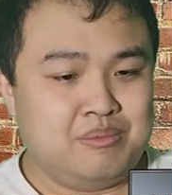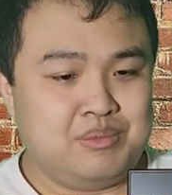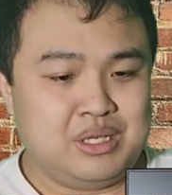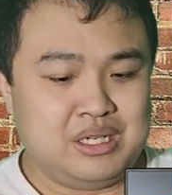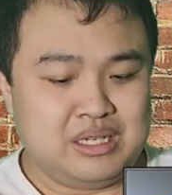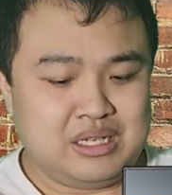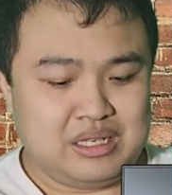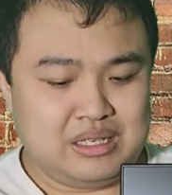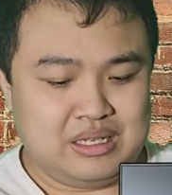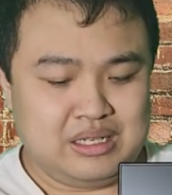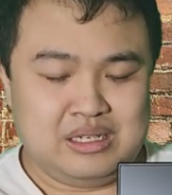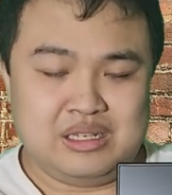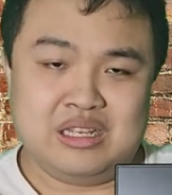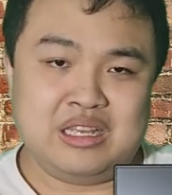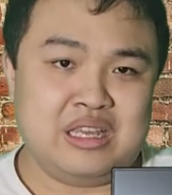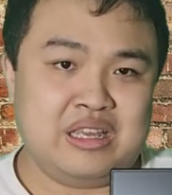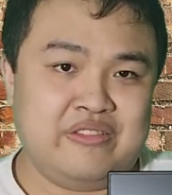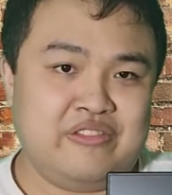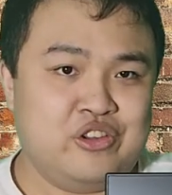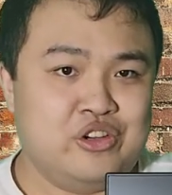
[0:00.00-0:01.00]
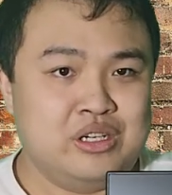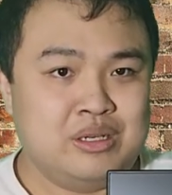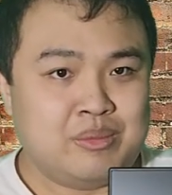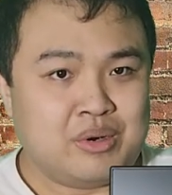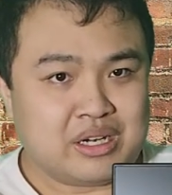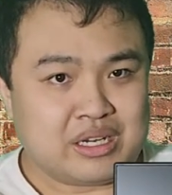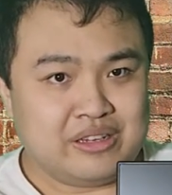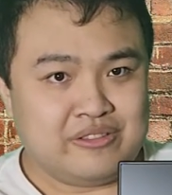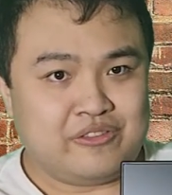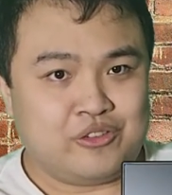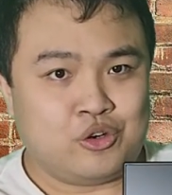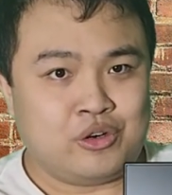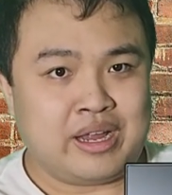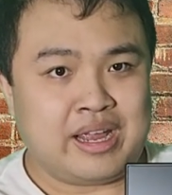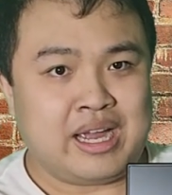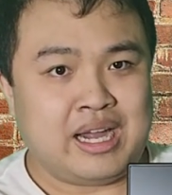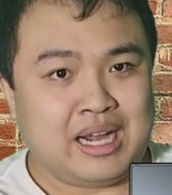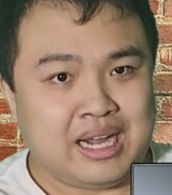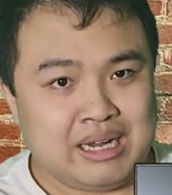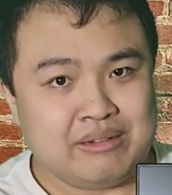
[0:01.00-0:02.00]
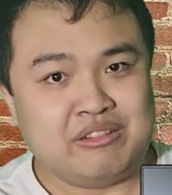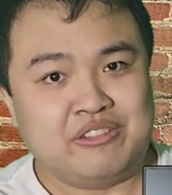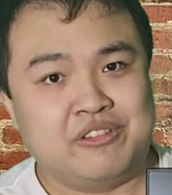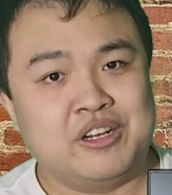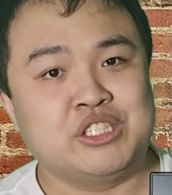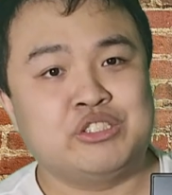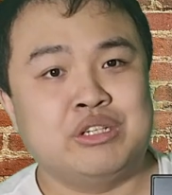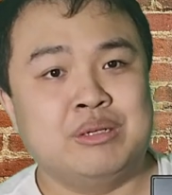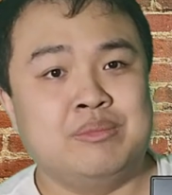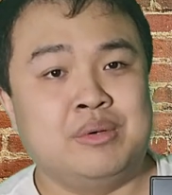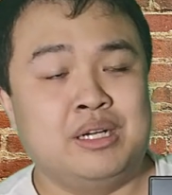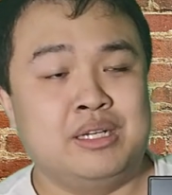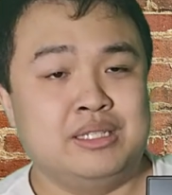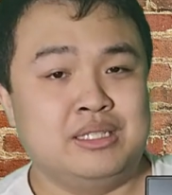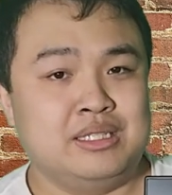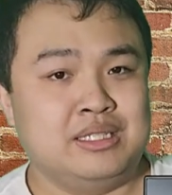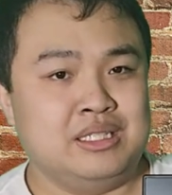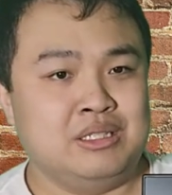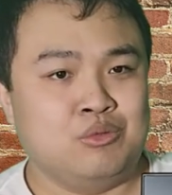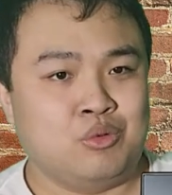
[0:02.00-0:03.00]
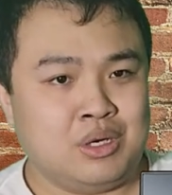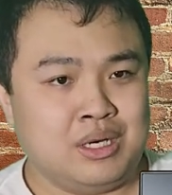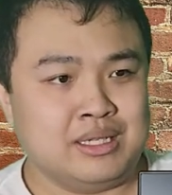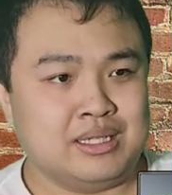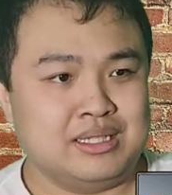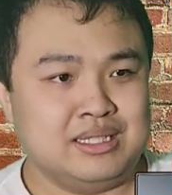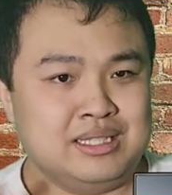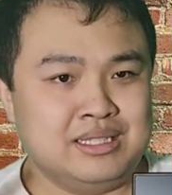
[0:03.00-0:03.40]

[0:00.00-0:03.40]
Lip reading: But you know, if you're in the market for a high refresh rate monitor, you want,